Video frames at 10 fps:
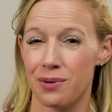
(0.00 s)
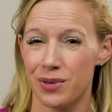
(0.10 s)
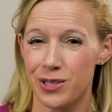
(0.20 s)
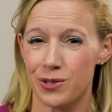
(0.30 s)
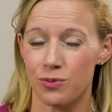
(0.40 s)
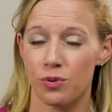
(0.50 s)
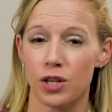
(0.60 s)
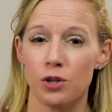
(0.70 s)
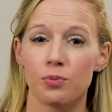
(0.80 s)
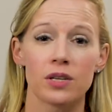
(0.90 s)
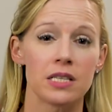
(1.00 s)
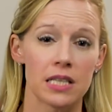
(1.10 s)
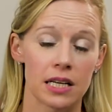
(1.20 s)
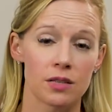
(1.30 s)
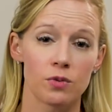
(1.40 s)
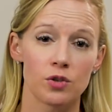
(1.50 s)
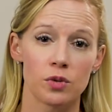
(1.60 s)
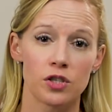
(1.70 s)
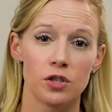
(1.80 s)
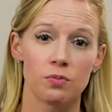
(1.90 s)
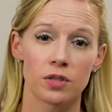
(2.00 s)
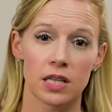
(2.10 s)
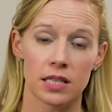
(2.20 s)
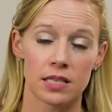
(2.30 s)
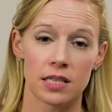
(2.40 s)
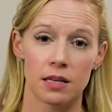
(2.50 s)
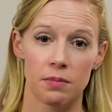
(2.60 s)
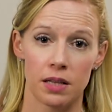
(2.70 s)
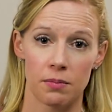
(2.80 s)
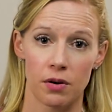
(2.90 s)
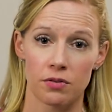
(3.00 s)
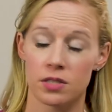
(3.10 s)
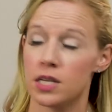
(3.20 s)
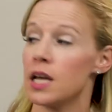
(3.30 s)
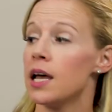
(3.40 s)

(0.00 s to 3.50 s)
which one do you predict is gonna be the most?